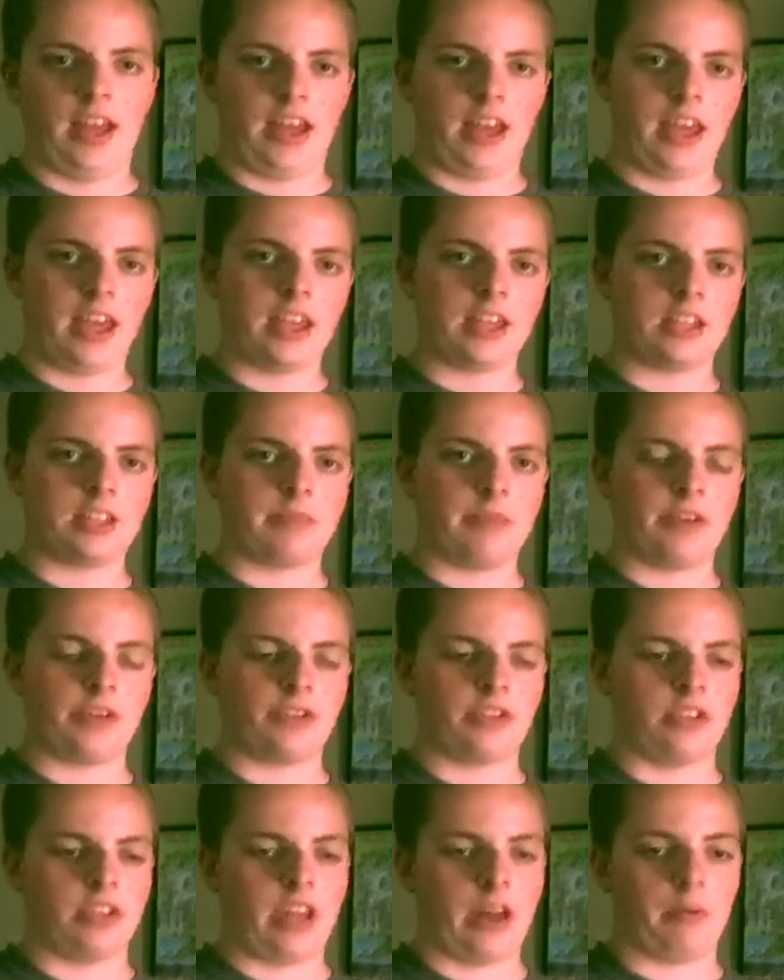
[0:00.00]
And
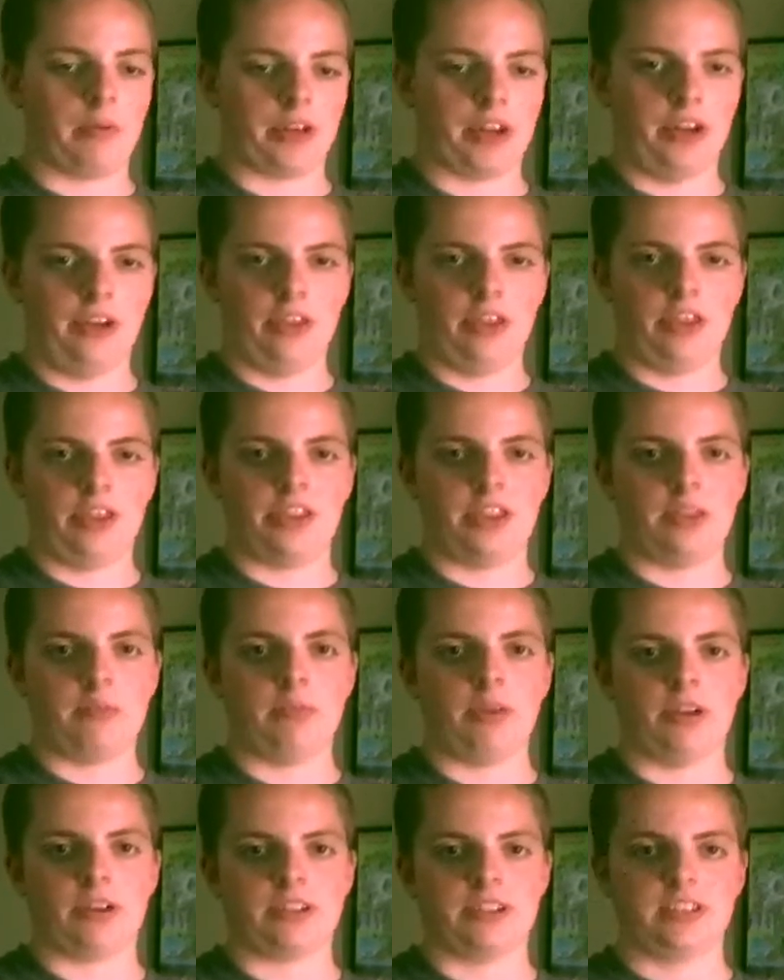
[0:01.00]
especially, I want to go to the theme
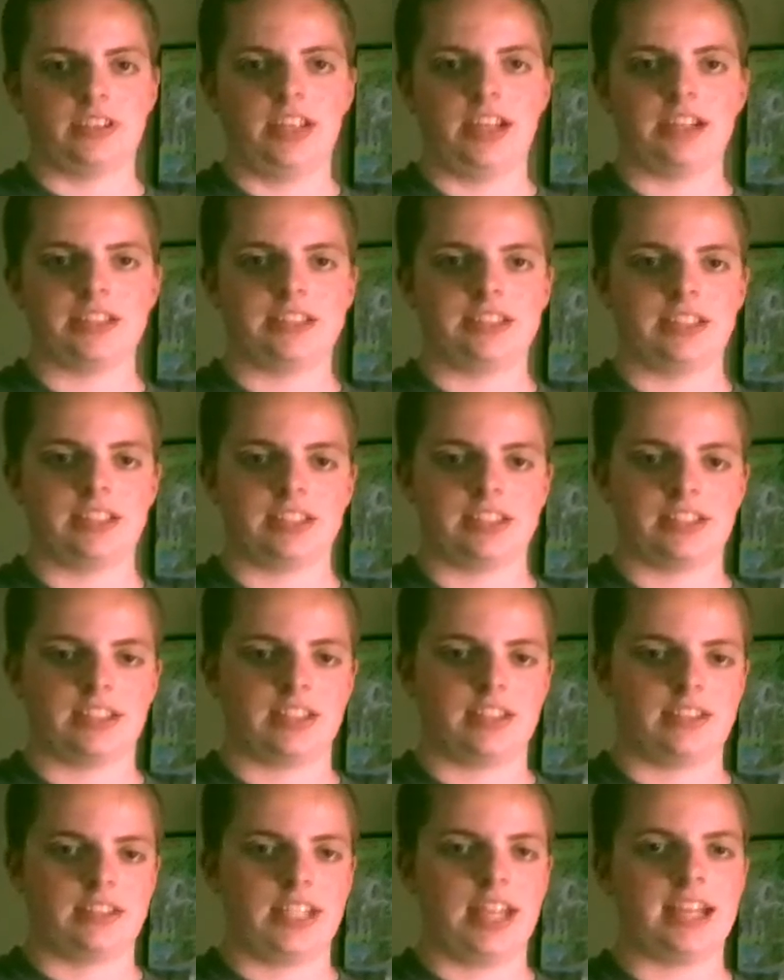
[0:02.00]
parks in Texas,
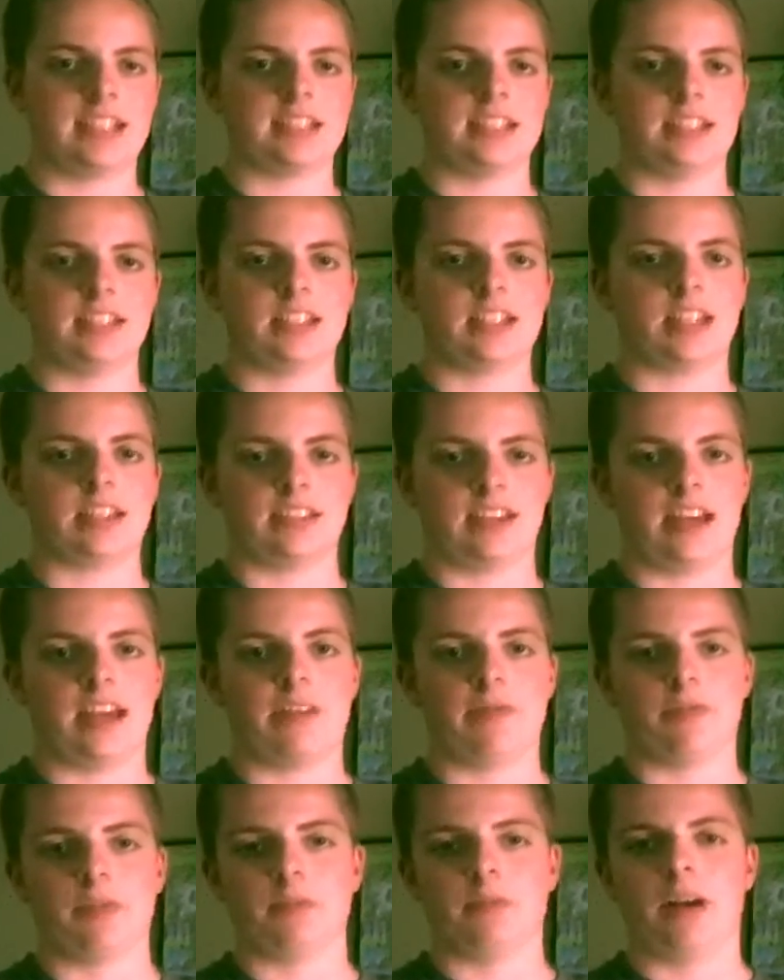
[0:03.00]
because I
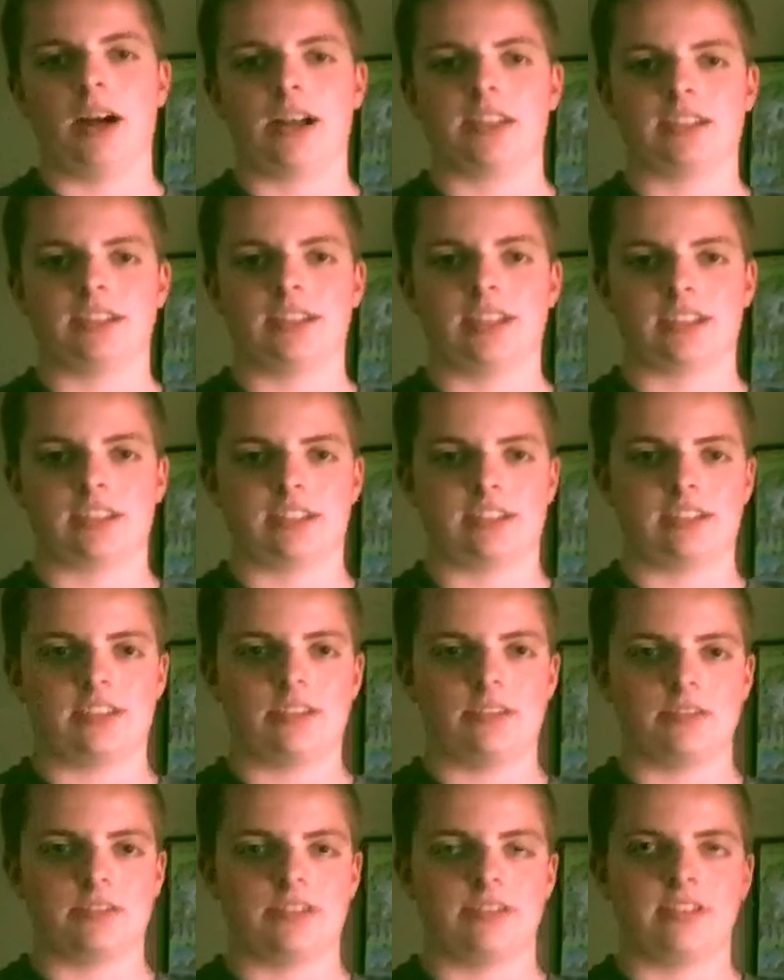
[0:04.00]
am from Austin, Texas
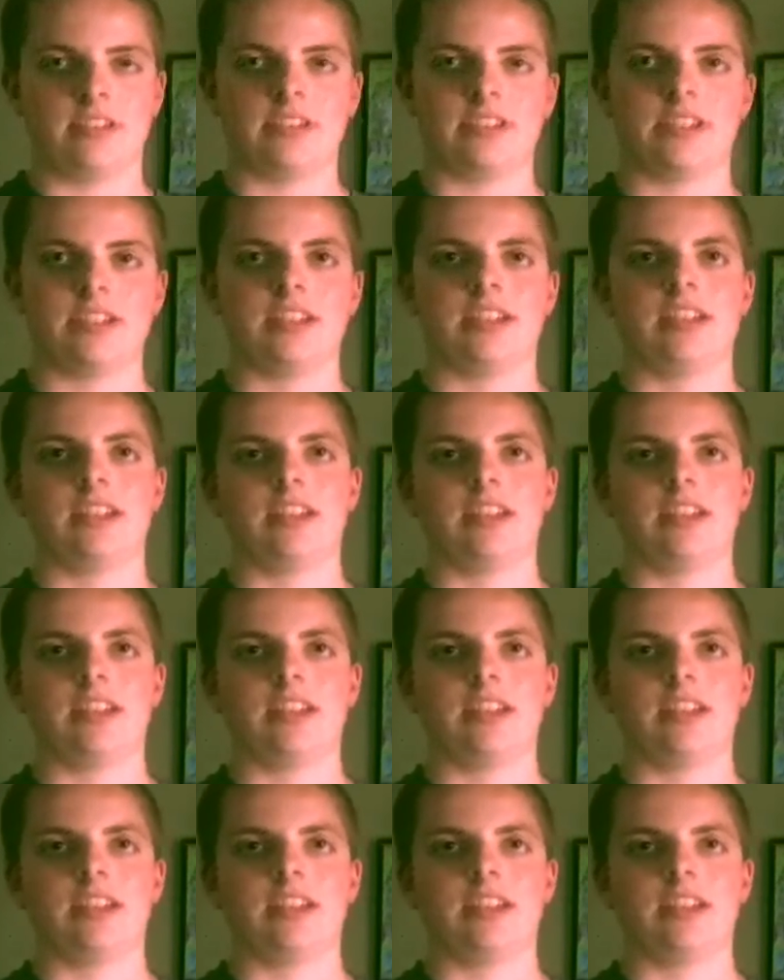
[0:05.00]
Coasters.